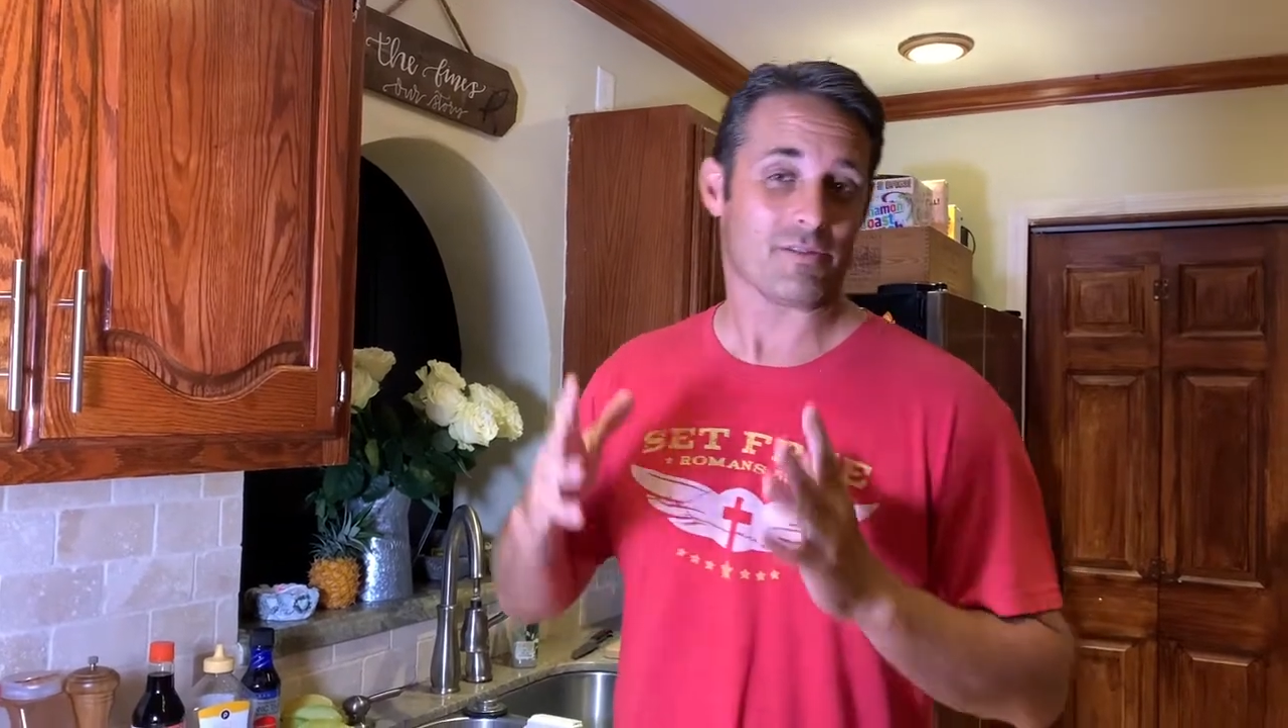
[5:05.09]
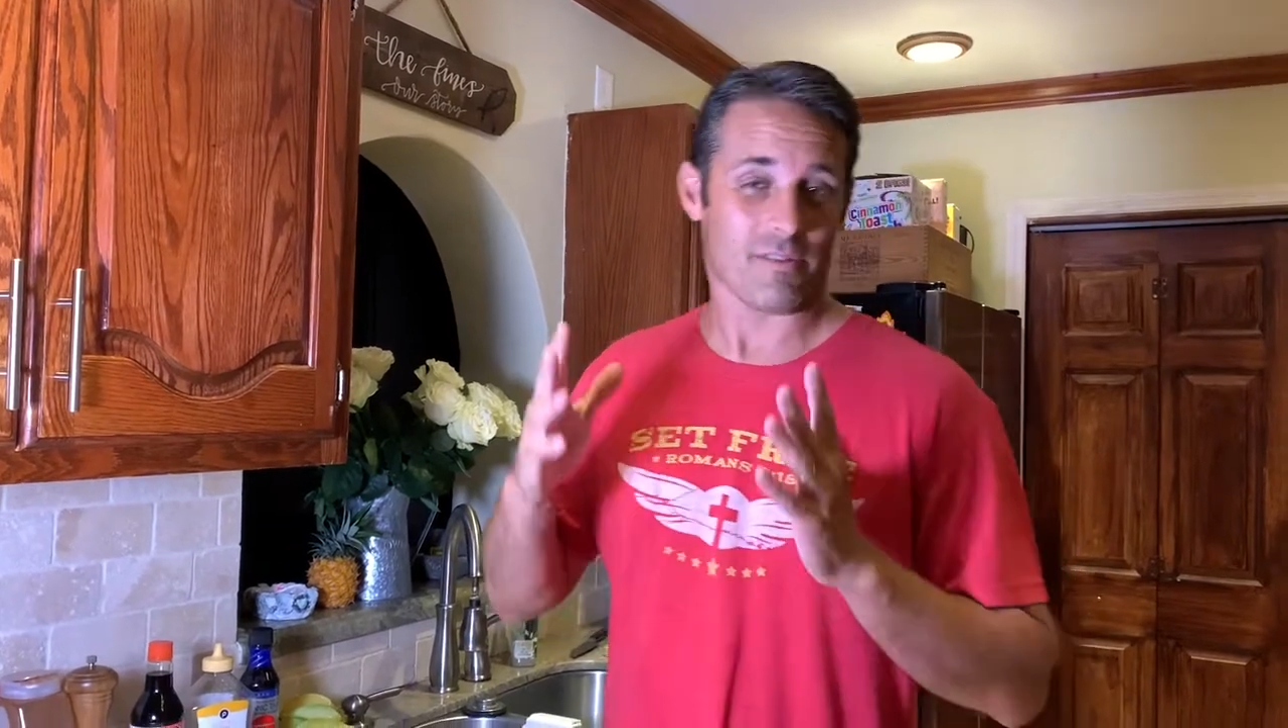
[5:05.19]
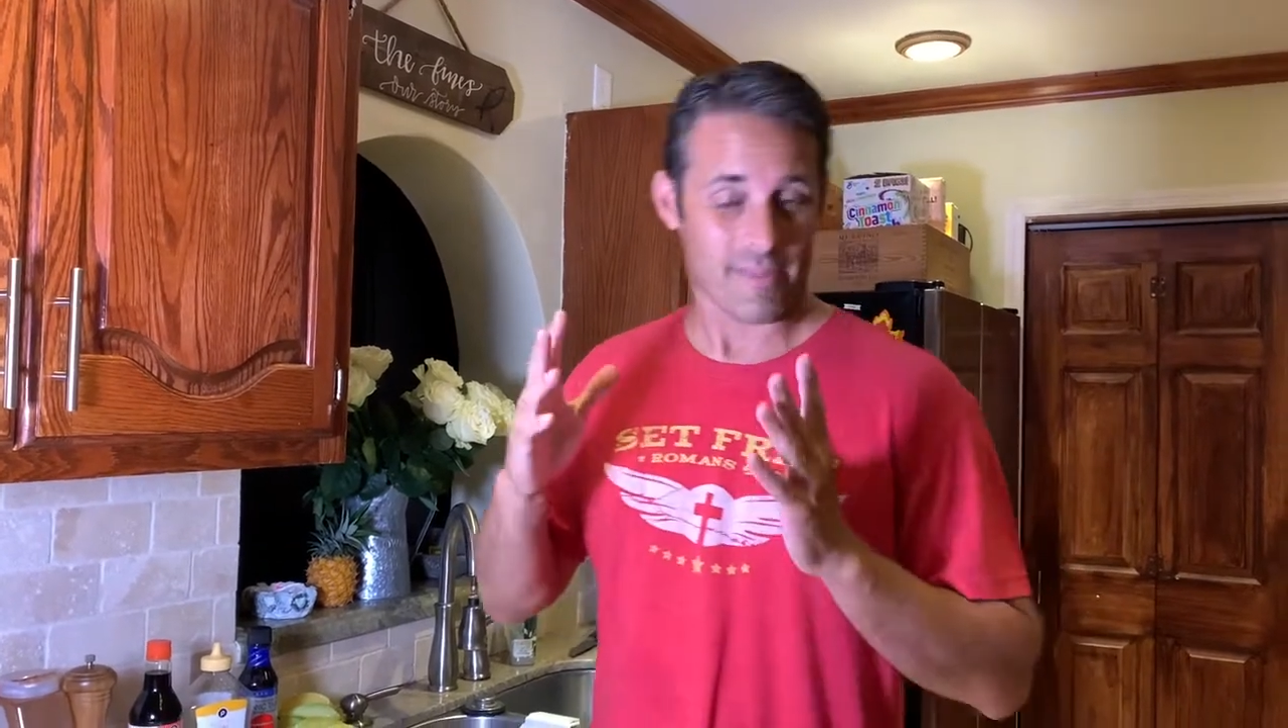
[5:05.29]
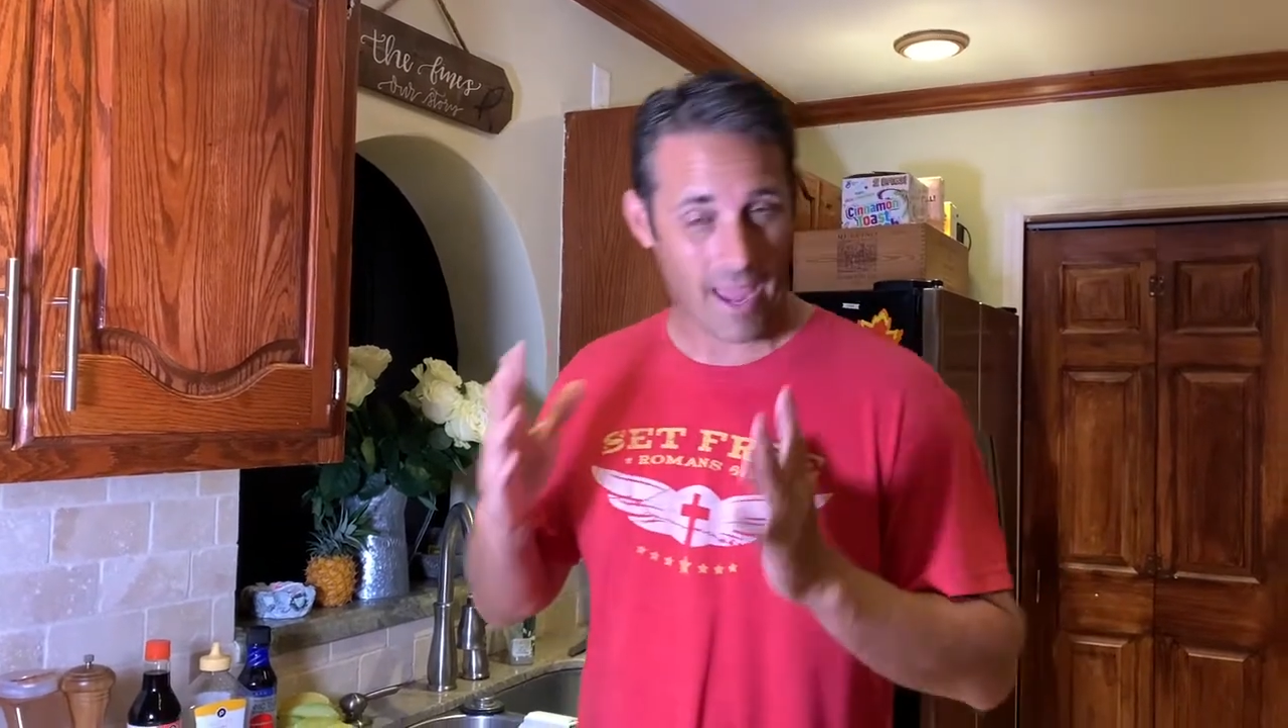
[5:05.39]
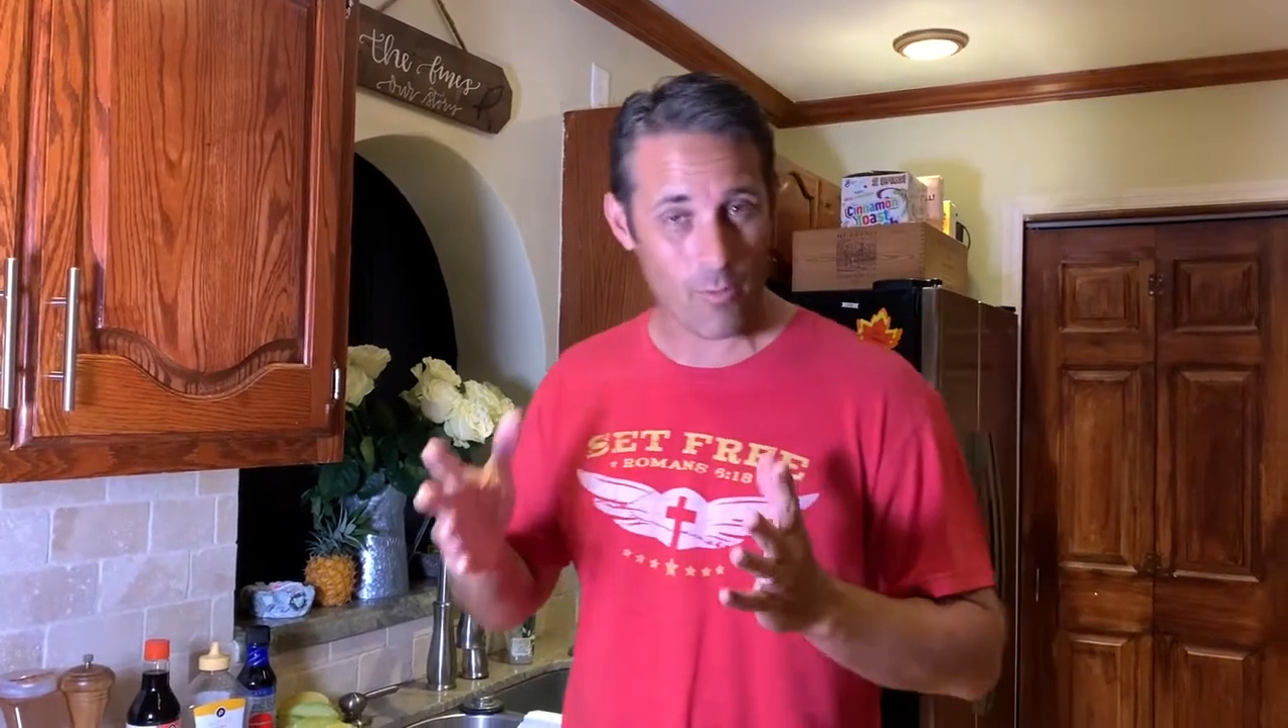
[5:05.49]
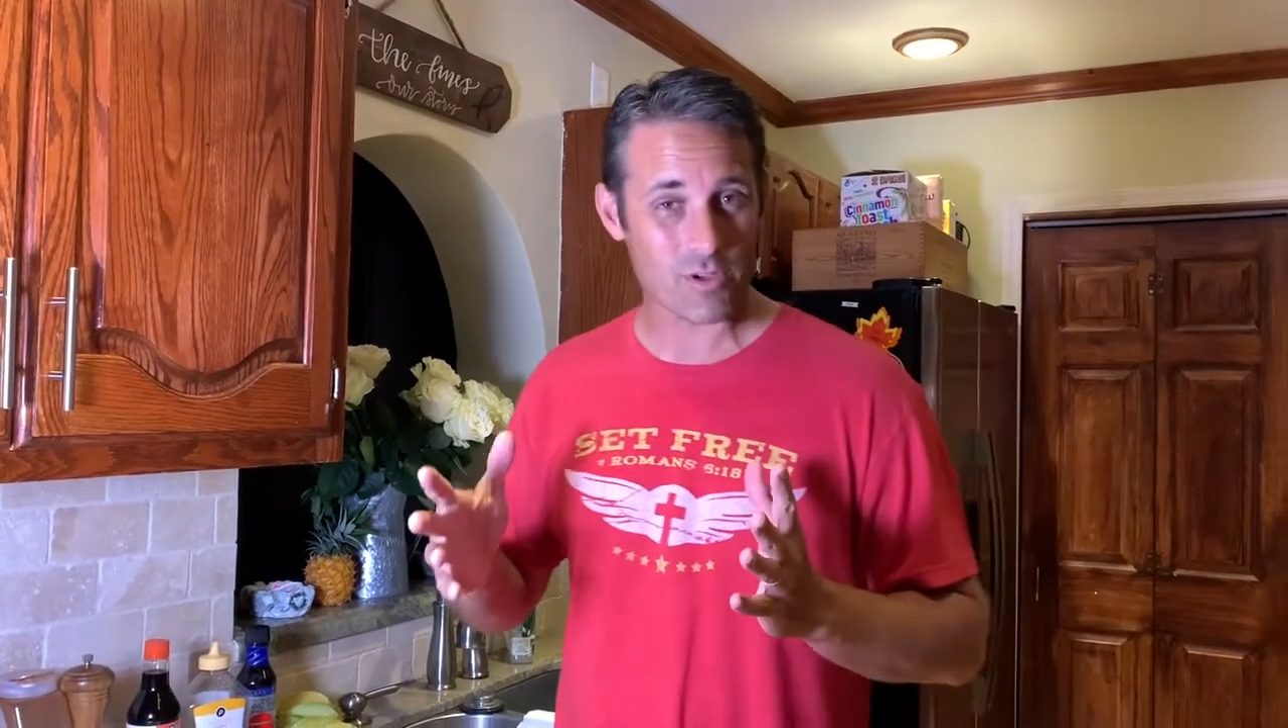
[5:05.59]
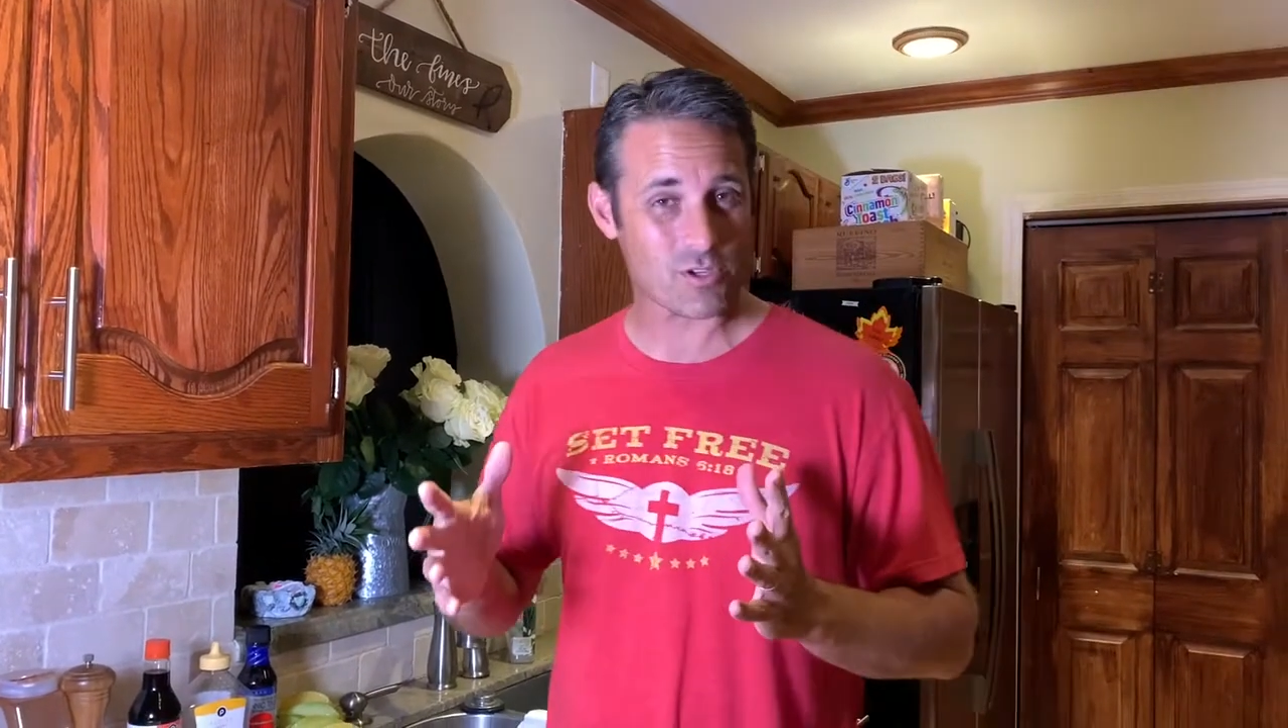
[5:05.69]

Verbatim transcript: So that was